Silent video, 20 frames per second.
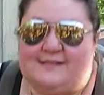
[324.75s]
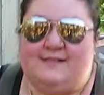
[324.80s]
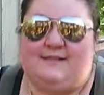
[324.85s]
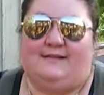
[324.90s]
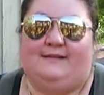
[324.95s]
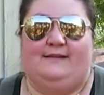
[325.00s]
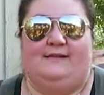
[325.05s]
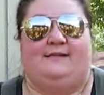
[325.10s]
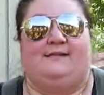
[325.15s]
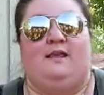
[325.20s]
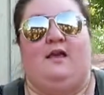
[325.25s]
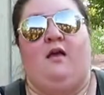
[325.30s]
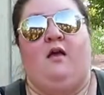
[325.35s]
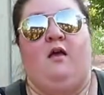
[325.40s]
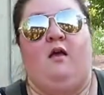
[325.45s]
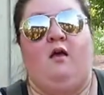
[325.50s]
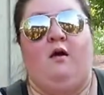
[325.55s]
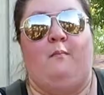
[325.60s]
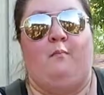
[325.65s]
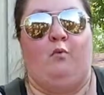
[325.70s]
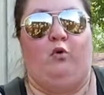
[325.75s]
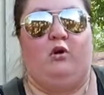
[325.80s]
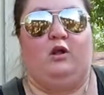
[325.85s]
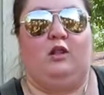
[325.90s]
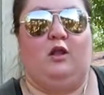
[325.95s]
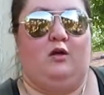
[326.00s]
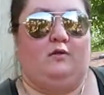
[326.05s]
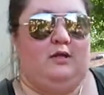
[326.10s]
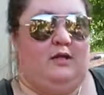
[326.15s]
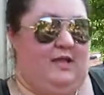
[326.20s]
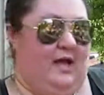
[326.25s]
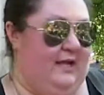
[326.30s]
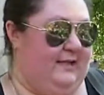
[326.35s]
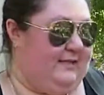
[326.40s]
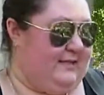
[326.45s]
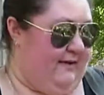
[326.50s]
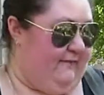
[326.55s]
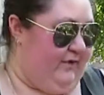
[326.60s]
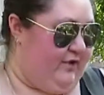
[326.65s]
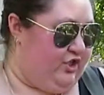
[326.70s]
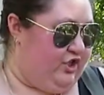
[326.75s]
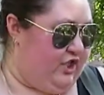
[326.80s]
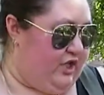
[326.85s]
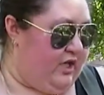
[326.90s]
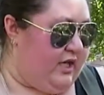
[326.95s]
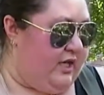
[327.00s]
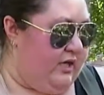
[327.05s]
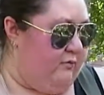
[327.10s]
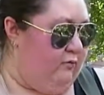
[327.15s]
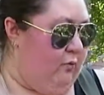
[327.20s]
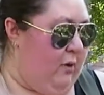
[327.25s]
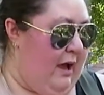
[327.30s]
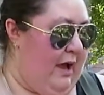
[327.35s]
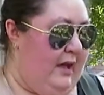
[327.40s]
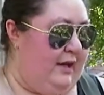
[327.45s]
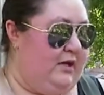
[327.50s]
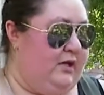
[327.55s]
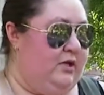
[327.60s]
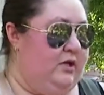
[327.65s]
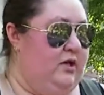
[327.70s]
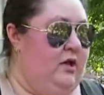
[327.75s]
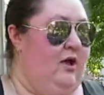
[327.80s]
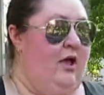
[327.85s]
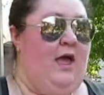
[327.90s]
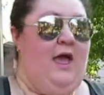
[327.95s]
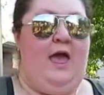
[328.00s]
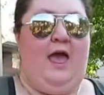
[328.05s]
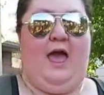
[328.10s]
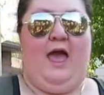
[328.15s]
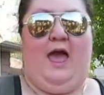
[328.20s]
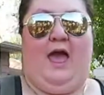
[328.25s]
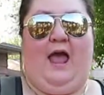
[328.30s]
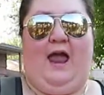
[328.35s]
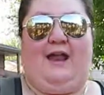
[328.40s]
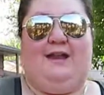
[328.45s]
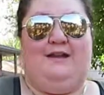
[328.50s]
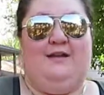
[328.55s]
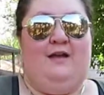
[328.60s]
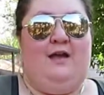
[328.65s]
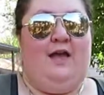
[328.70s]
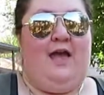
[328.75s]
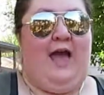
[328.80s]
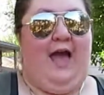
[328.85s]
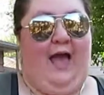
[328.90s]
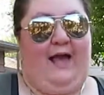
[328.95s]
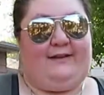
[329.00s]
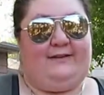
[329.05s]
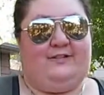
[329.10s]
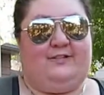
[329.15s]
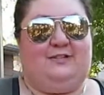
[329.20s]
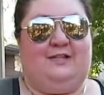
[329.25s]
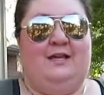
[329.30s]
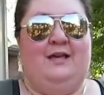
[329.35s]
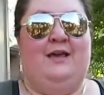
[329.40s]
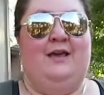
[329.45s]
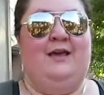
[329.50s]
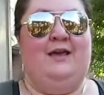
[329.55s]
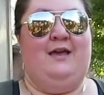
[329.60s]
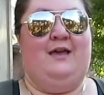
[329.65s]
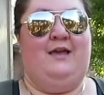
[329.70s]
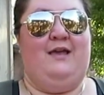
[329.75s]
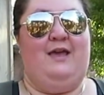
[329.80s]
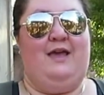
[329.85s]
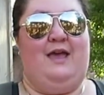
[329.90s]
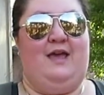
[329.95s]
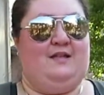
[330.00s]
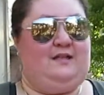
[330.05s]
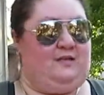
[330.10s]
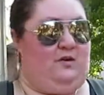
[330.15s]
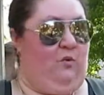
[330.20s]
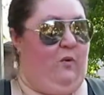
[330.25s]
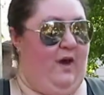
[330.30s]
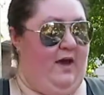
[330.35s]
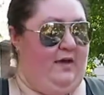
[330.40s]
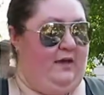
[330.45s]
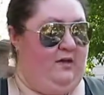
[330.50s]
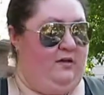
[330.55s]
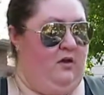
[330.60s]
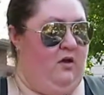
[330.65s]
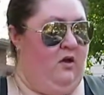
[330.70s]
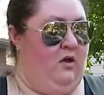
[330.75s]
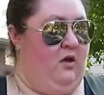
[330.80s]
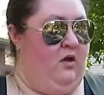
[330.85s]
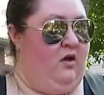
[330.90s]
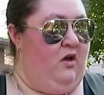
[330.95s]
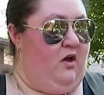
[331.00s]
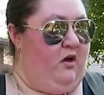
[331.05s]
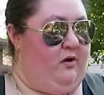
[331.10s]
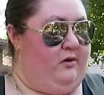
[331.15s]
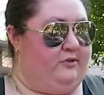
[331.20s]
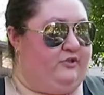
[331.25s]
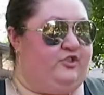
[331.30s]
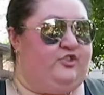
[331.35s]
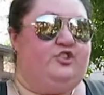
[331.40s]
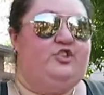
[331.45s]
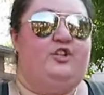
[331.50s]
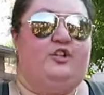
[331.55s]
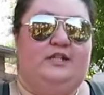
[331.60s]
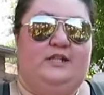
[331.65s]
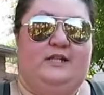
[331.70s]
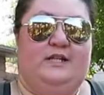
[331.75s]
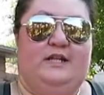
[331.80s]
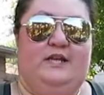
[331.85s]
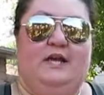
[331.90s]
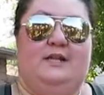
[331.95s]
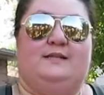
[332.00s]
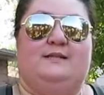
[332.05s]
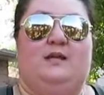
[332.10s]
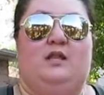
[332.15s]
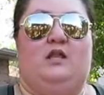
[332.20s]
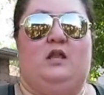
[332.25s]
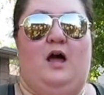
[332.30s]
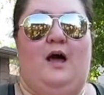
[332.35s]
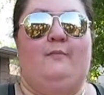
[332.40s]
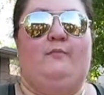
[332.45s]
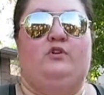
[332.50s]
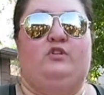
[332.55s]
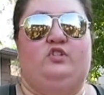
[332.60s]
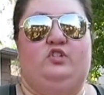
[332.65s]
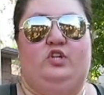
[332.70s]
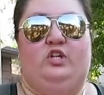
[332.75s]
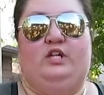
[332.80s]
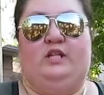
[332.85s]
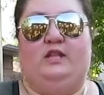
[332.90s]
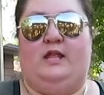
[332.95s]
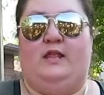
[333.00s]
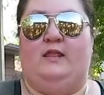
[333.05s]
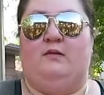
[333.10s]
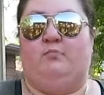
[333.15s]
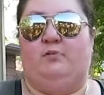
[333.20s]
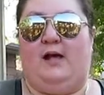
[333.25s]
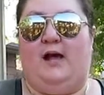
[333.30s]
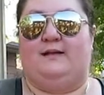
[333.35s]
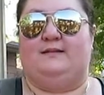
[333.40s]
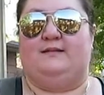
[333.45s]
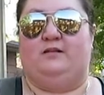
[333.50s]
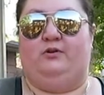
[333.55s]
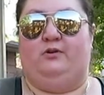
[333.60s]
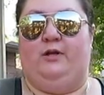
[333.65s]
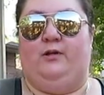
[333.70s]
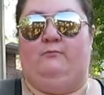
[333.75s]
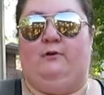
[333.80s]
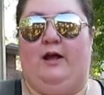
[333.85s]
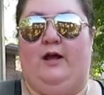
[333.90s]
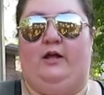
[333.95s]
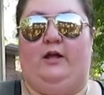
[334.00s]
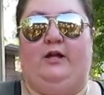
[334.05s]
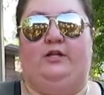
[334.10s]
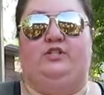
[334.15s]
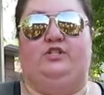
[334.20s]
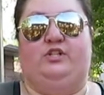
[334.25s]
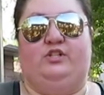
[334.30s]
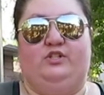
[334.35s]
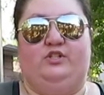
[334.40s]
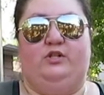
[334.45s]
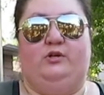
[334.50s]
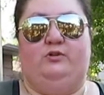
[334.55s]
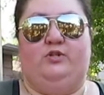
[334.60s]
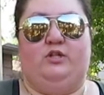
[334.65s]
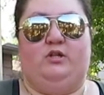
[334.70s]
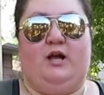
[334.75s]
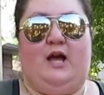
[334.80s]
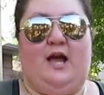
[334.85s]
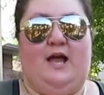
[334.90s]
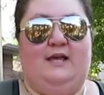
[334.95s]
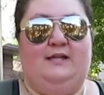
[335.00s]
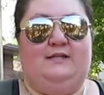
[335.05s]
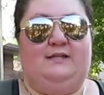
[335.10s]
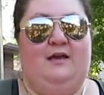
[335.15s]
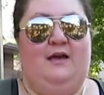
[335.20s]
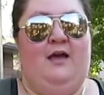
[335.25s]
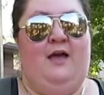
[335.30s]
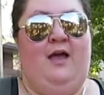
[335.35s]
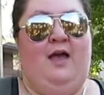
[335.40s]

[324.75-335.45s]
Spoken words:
This is more along the lines of a chicken wire, and actually it's quite sturdy. It's a lot more sturdy than the plastic green wire I just showed you guys.